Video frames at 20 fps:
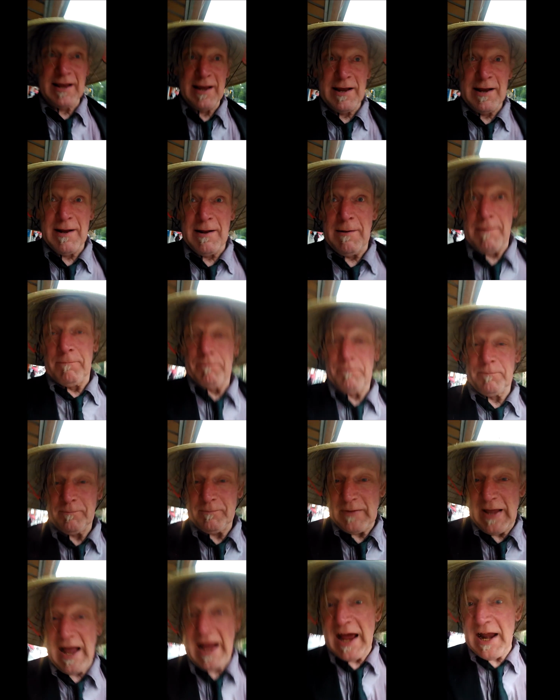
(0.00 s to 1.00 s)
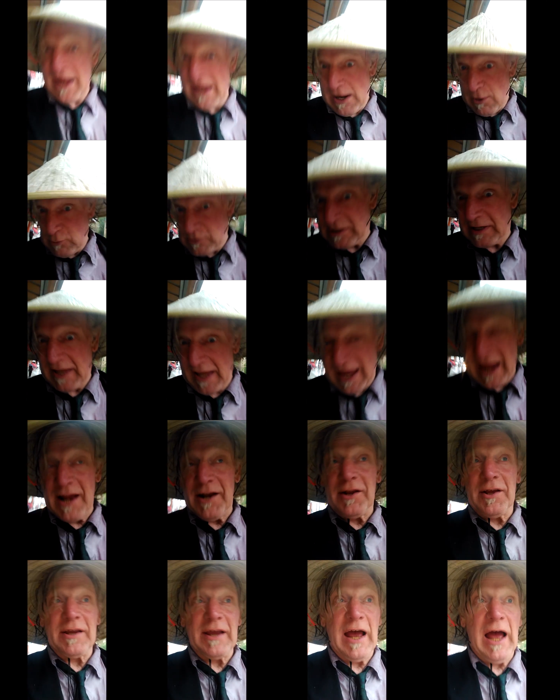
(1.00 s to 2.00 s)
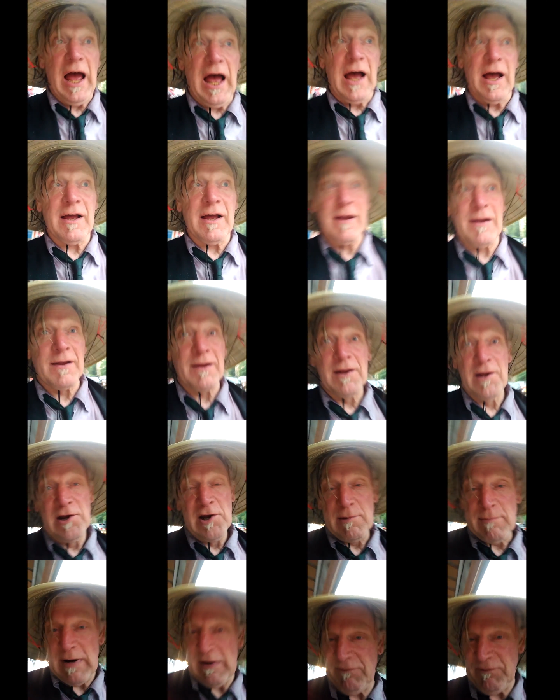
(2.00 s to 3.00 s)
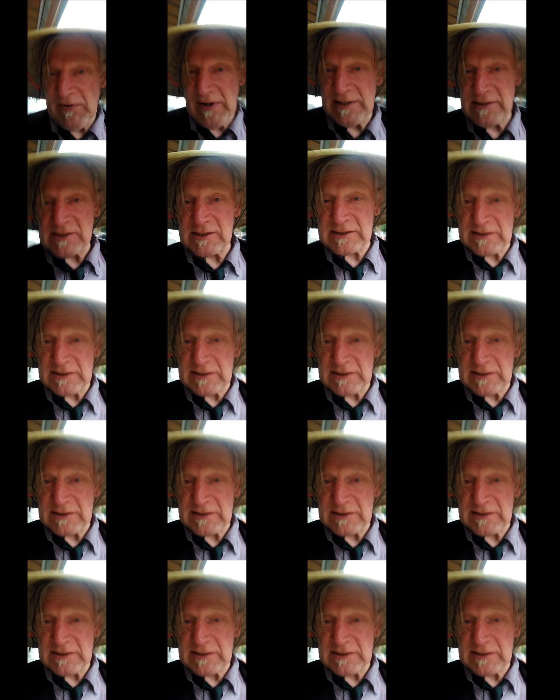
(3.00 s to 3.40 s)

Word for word: And out again. And out again, yeah. My feet are